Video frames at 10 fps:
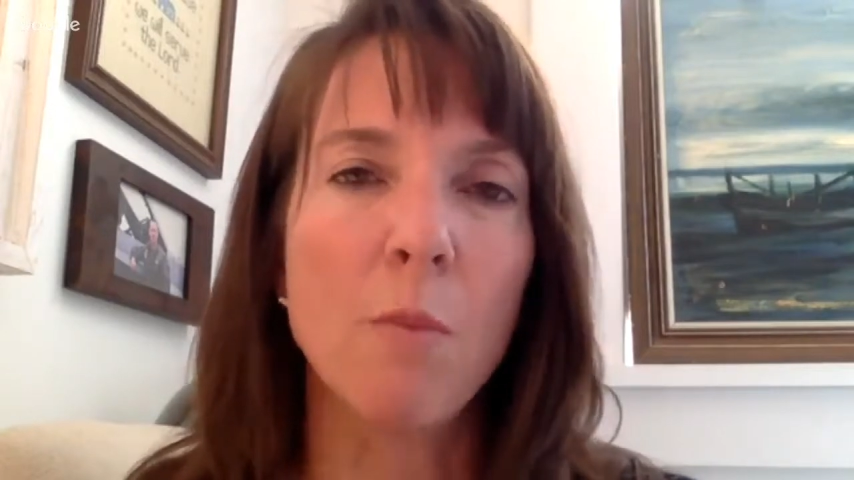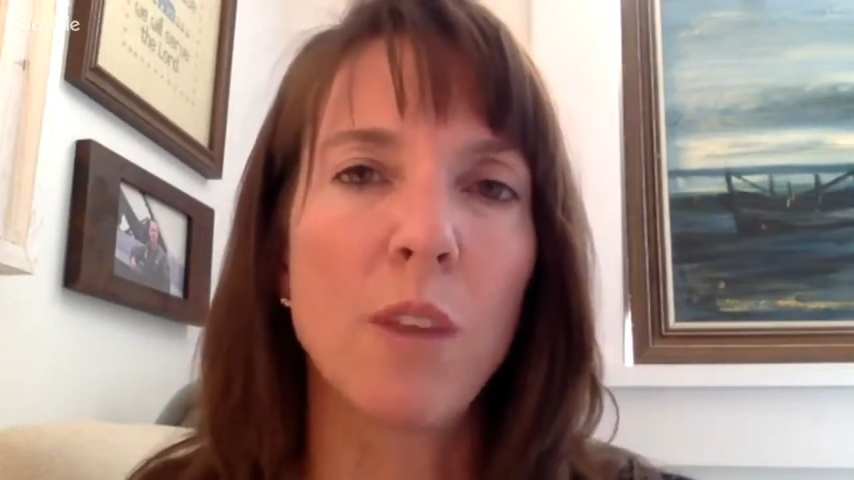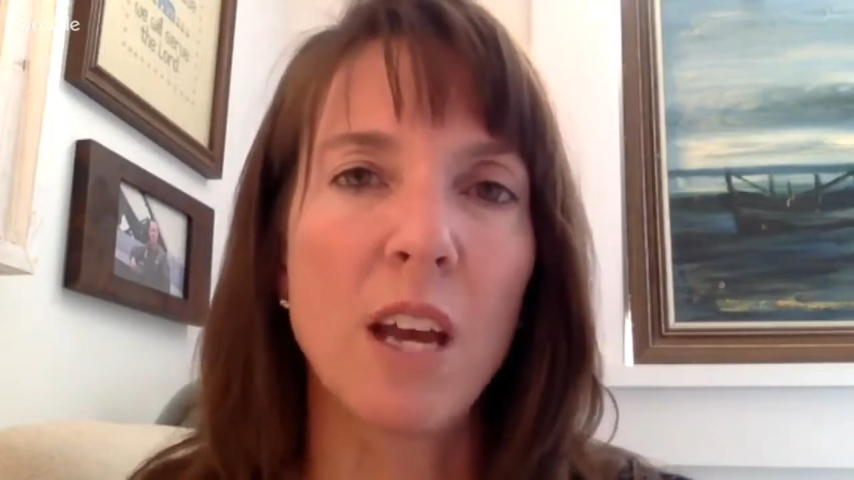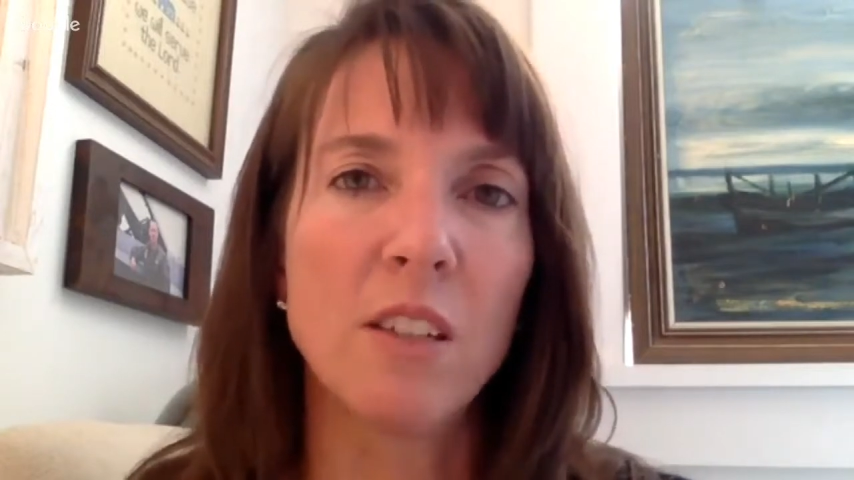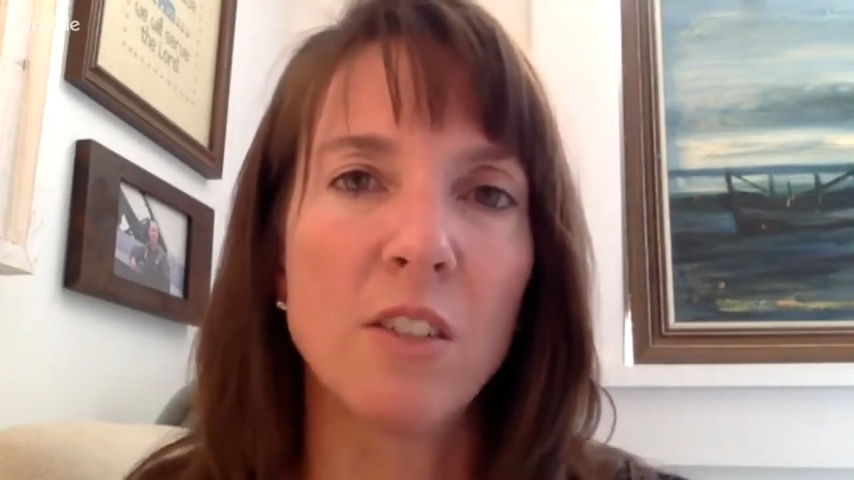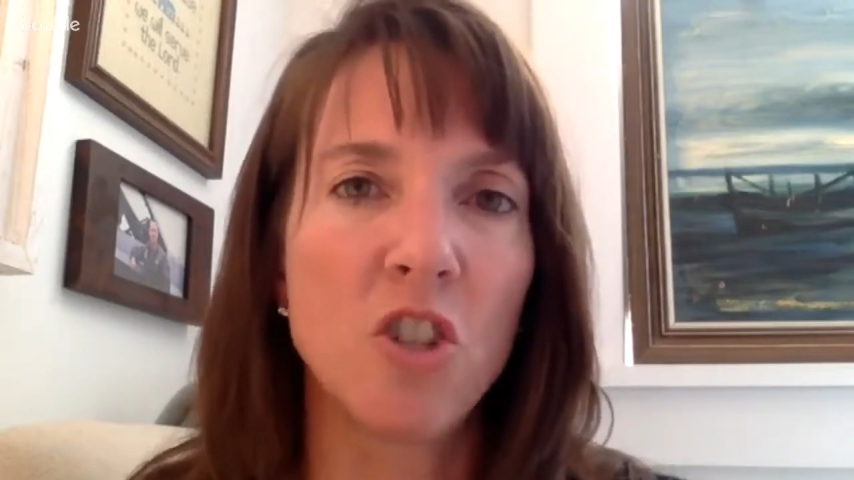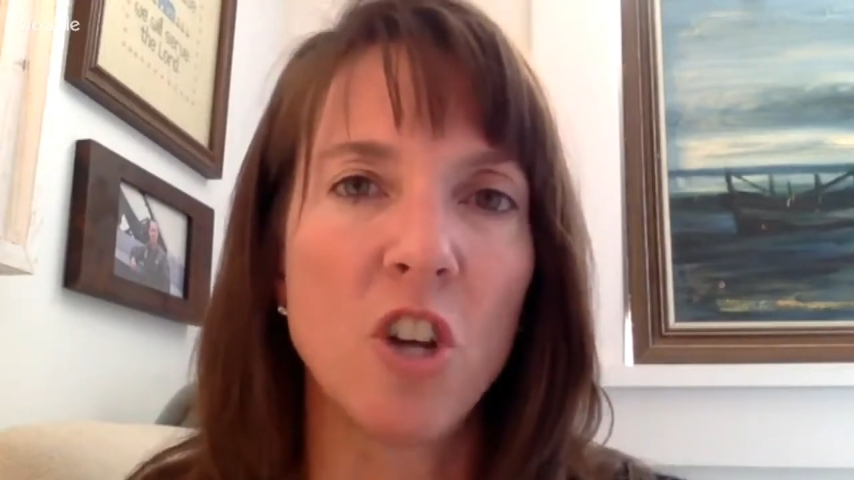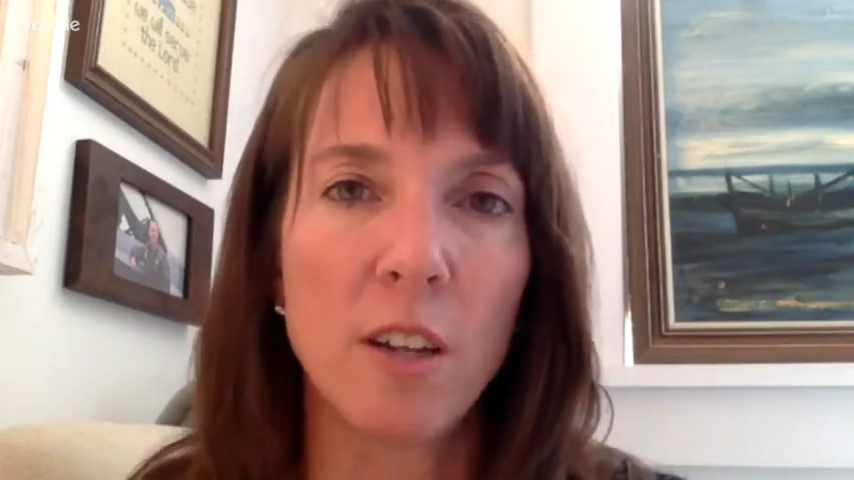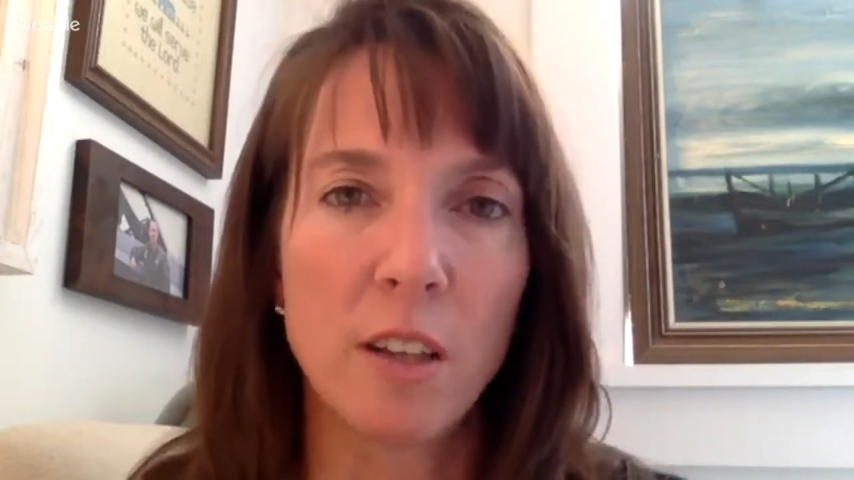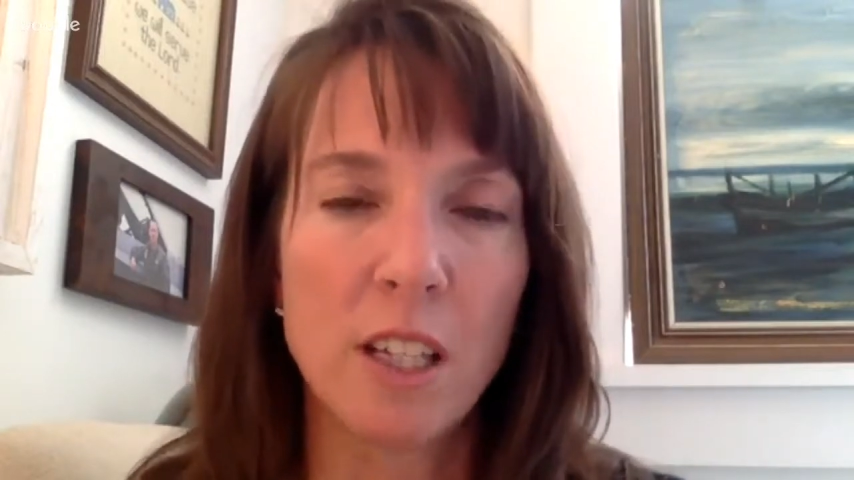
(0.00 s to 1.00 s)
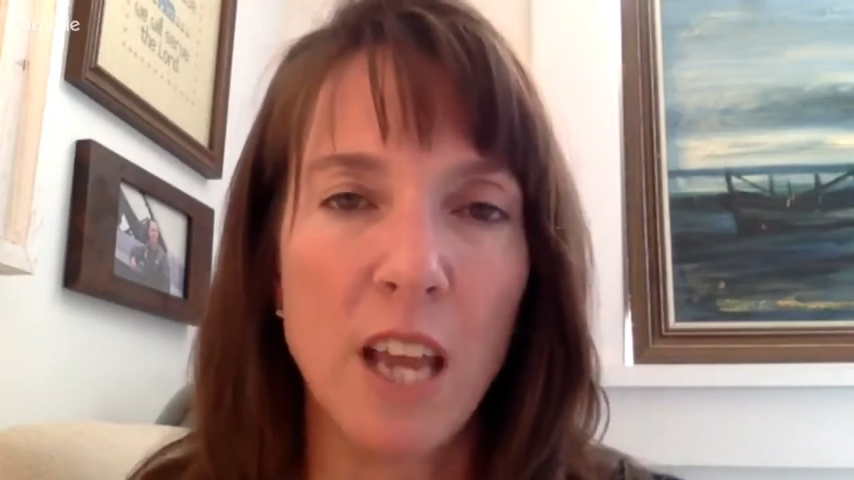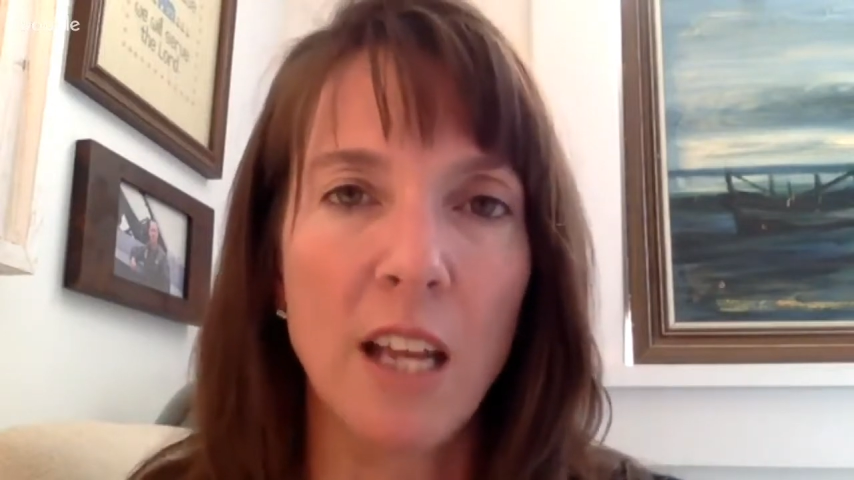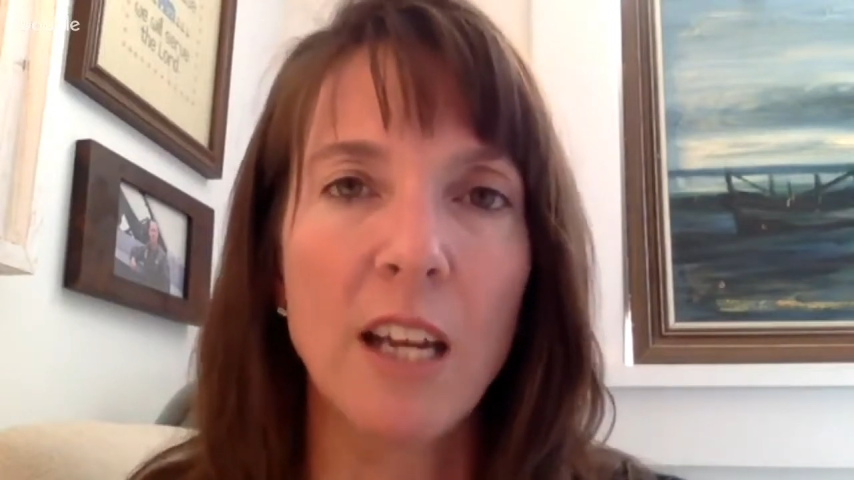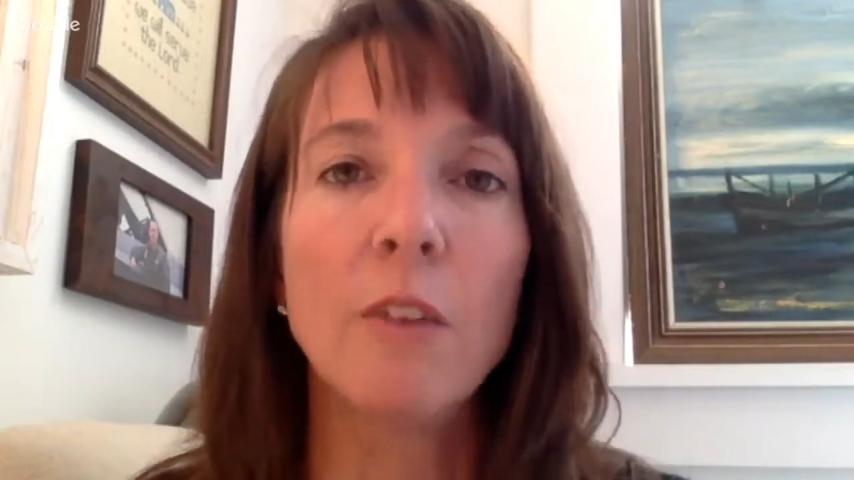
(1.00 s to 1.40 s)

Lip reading: that junk that's hanging out.